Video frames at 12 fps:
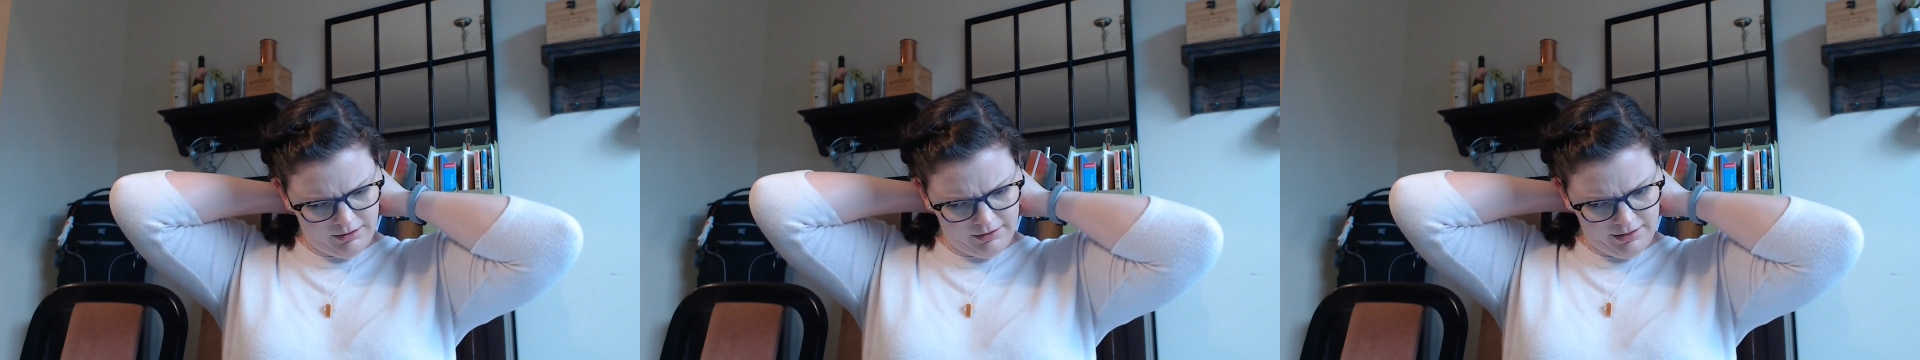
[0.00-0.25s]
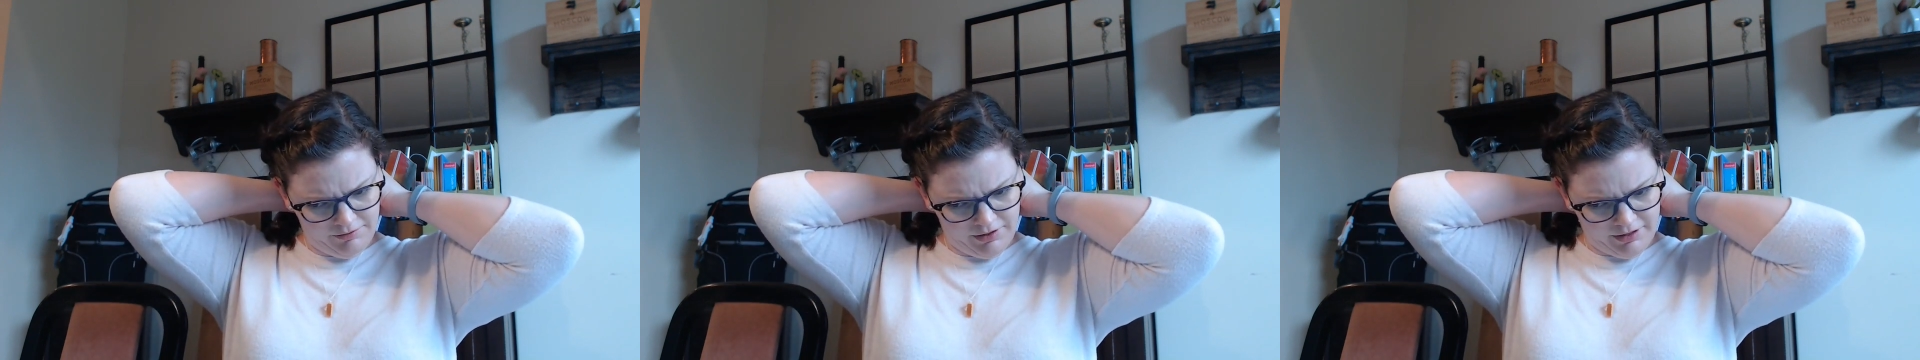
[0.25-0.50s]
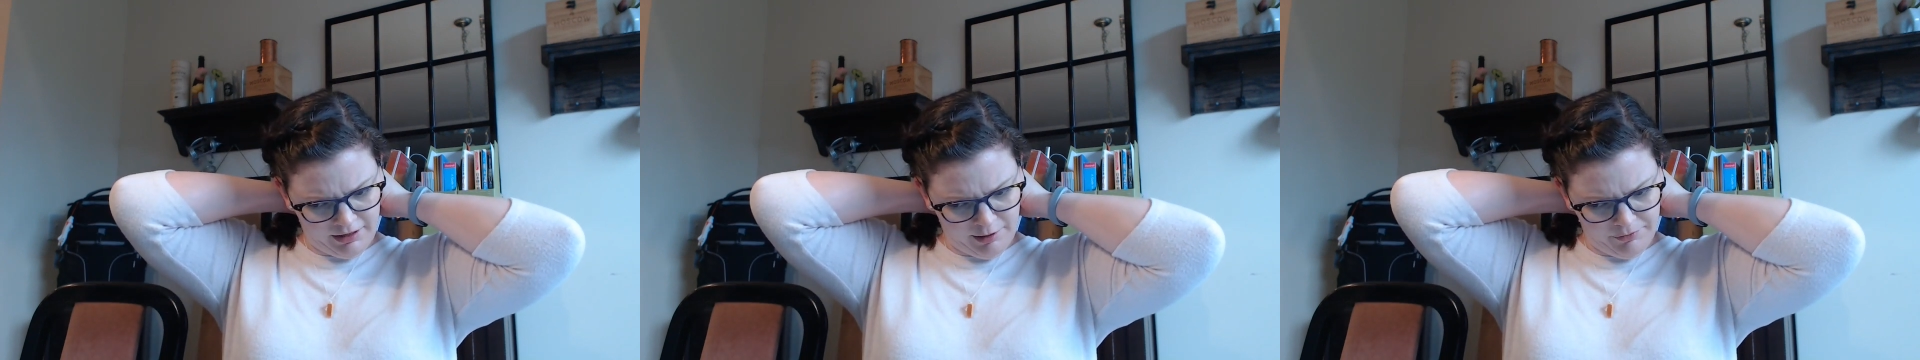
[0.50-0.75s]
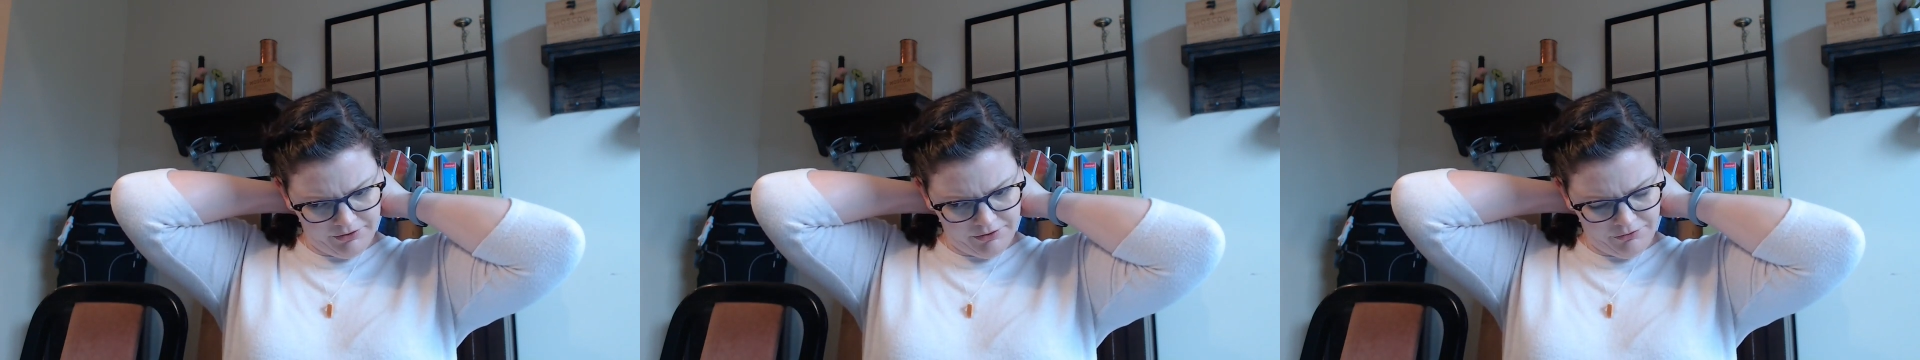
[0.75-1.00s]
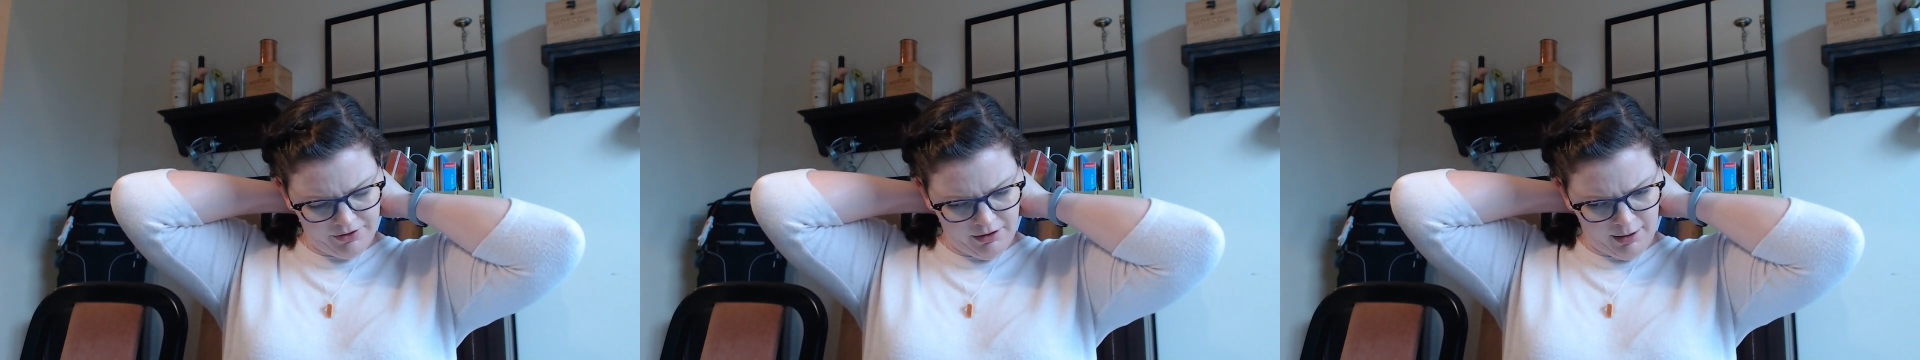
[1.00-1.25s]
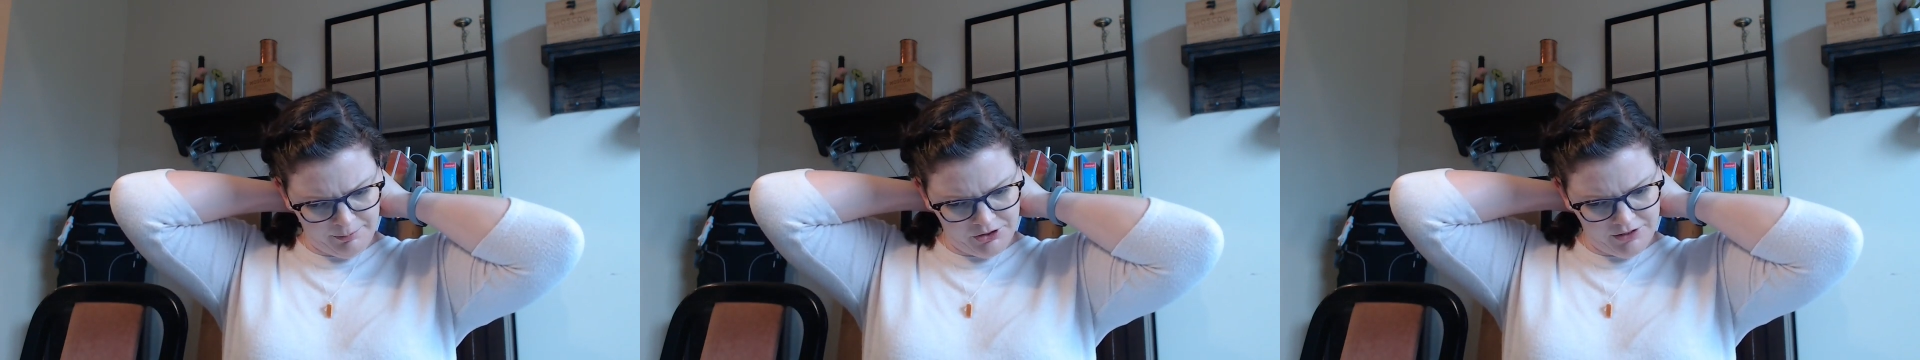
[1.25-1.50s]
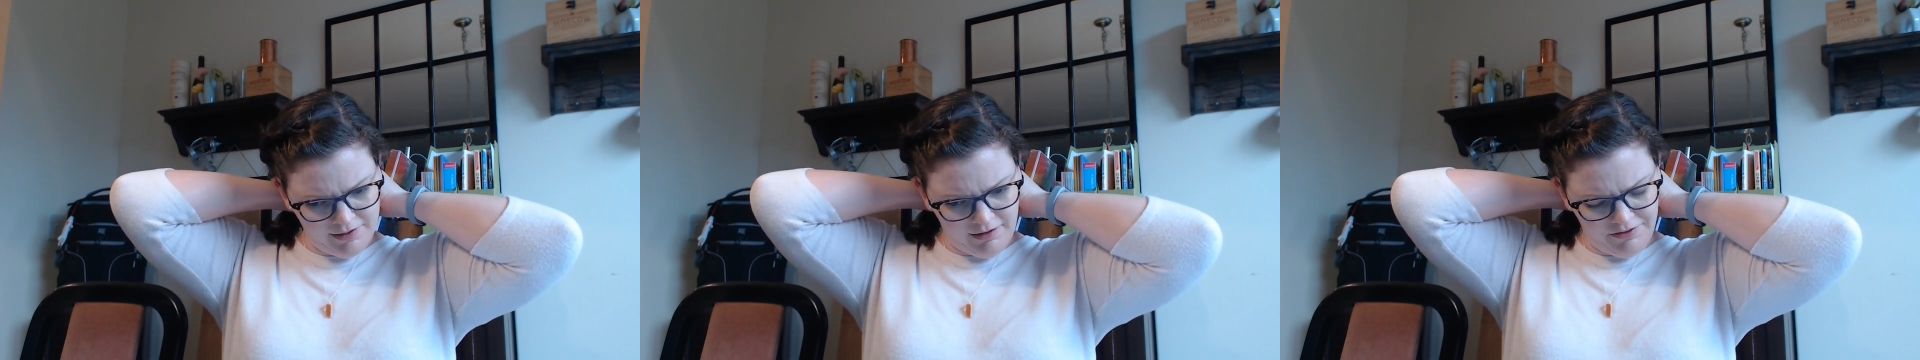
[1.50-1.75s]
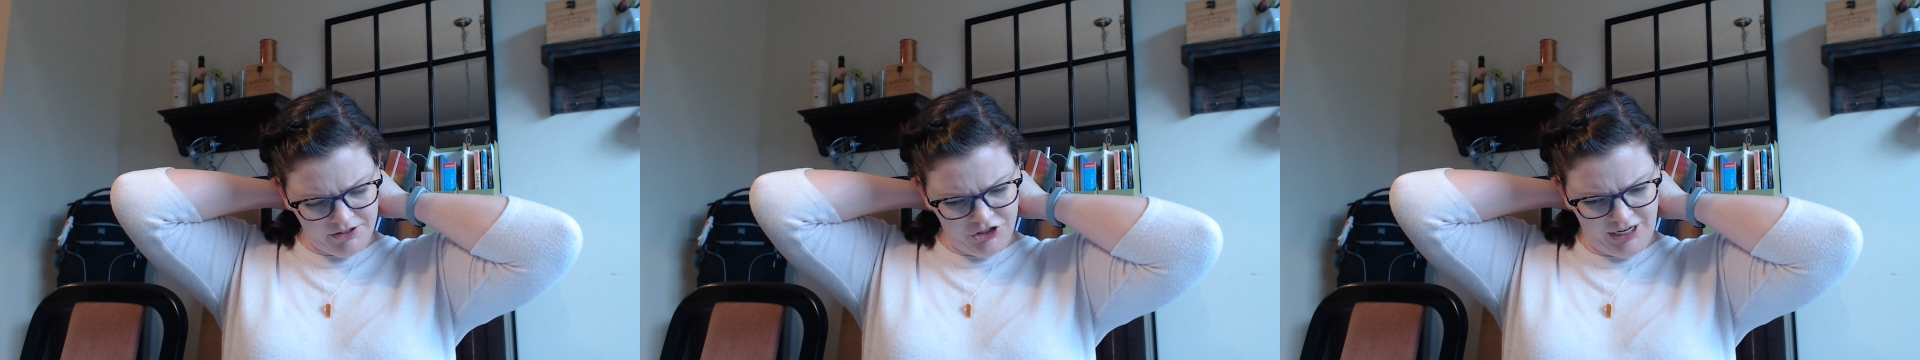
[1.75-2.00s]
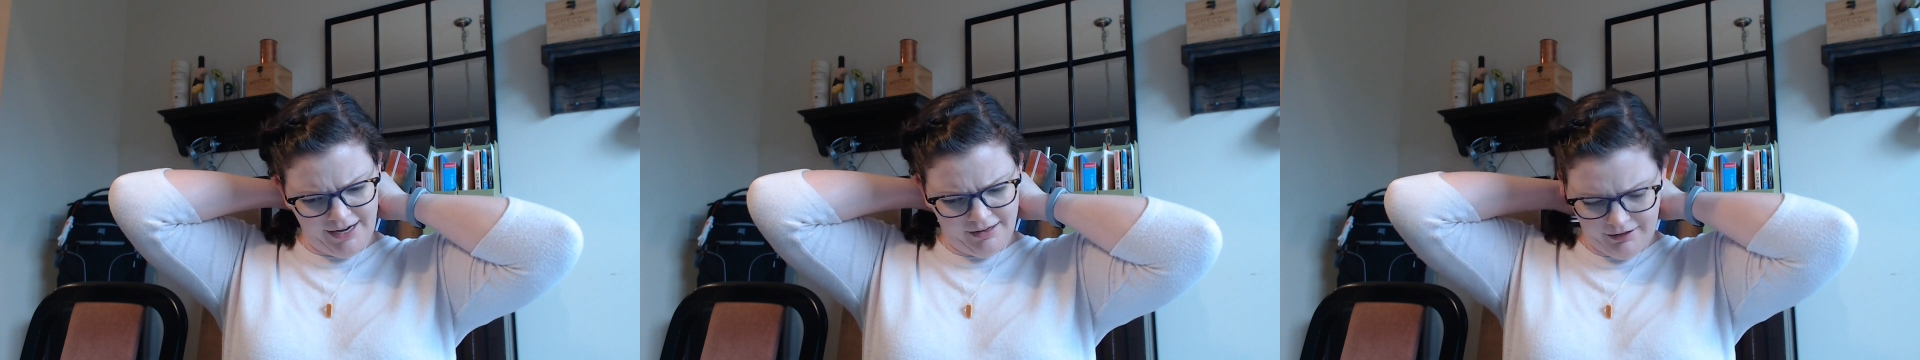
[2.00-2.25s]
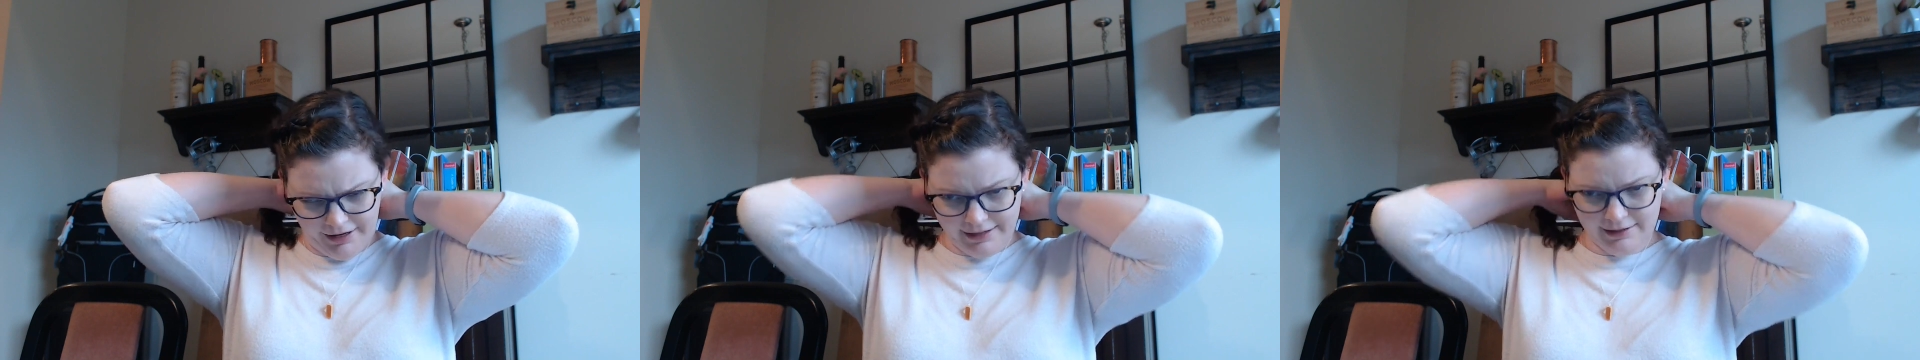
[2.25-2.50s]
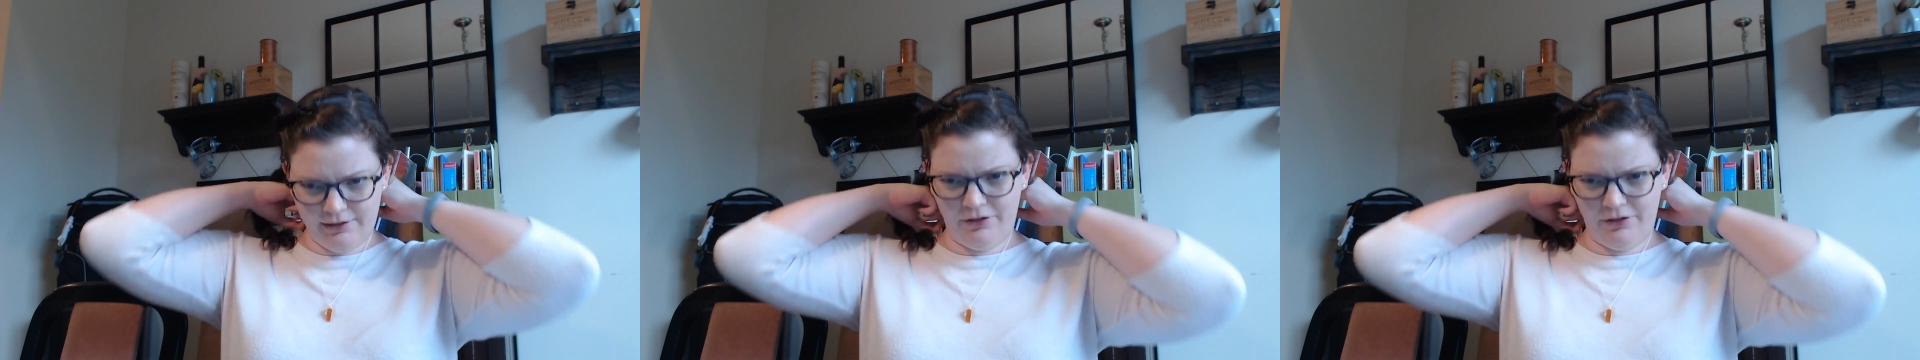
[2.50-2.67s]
They've got a couple different options on the chain lengths.